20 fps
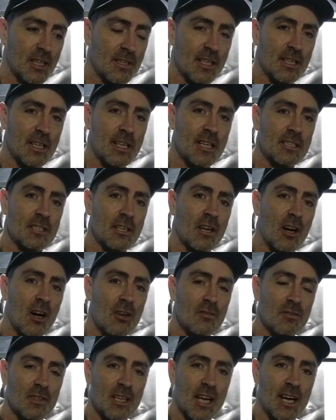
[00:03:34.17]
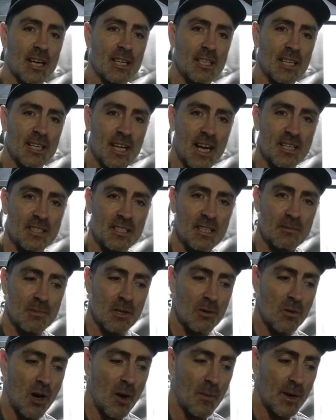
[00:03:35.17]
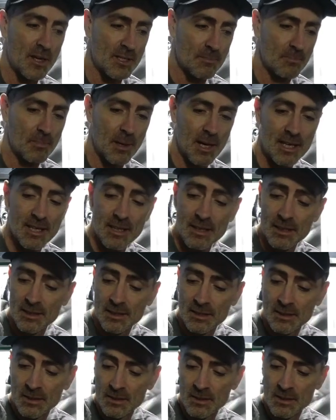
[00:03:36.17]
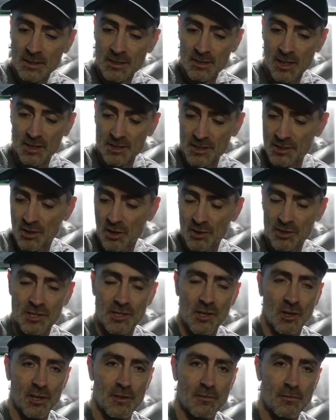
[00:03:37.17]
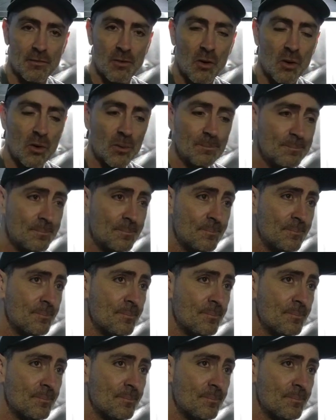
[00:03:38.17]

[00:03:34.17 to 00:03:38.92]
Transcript: and then it's overlaid in eighteen mil O S B, so it's a nice solid floor.